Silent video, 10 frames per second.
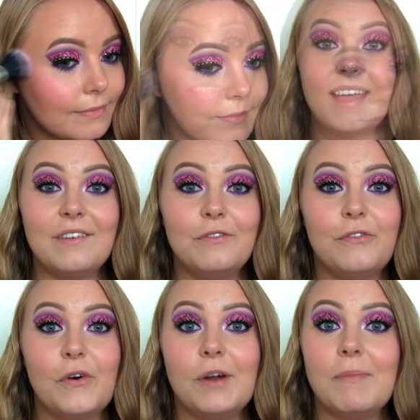Then
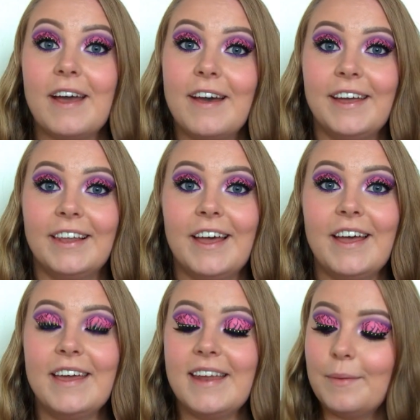for my
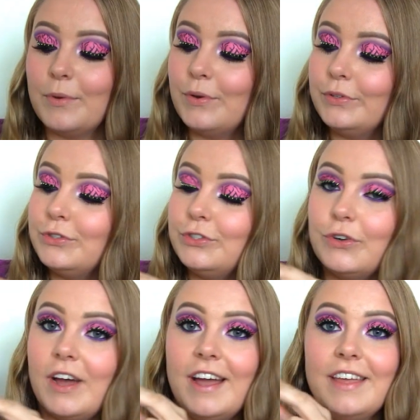highlight, I'm going to
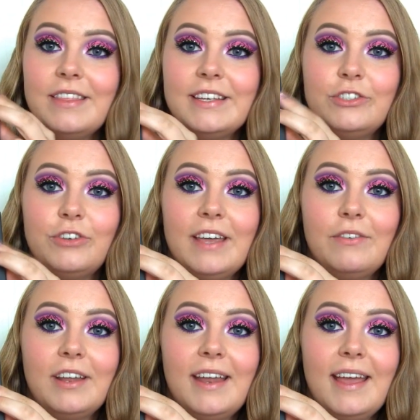try this
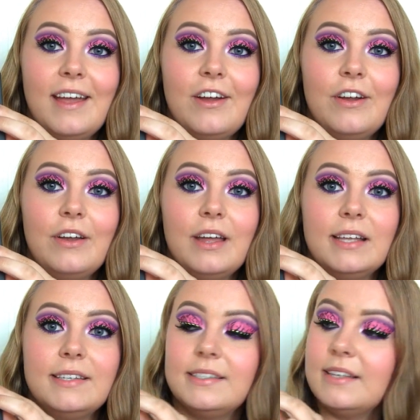shade right here.
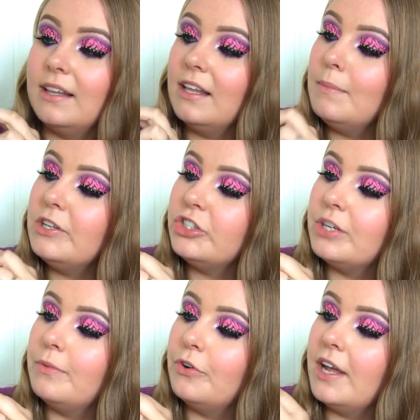It's a little bit
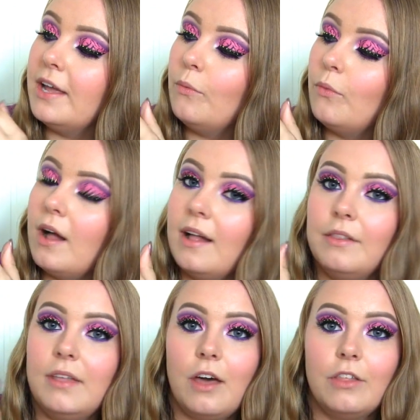shimmery
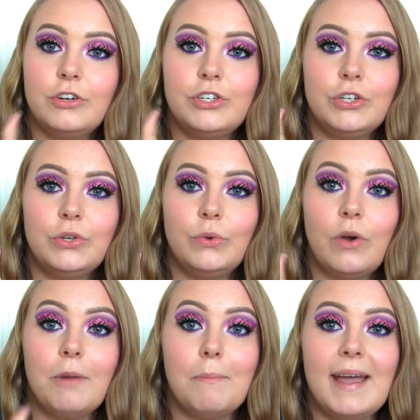while the other
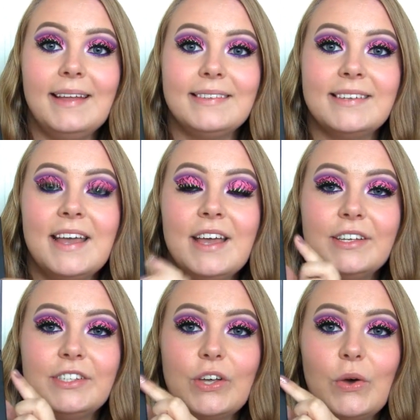two are matte,
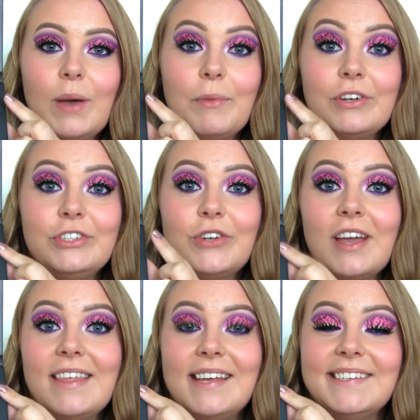so I'm going to
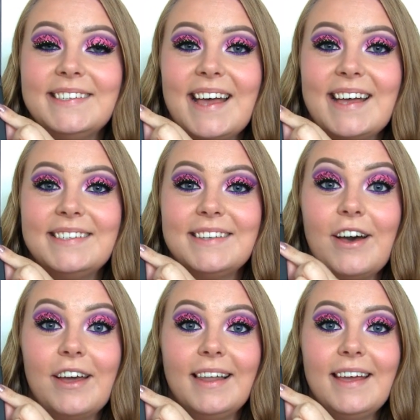try this as a
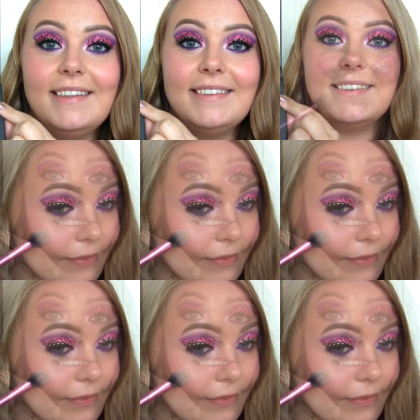highlight.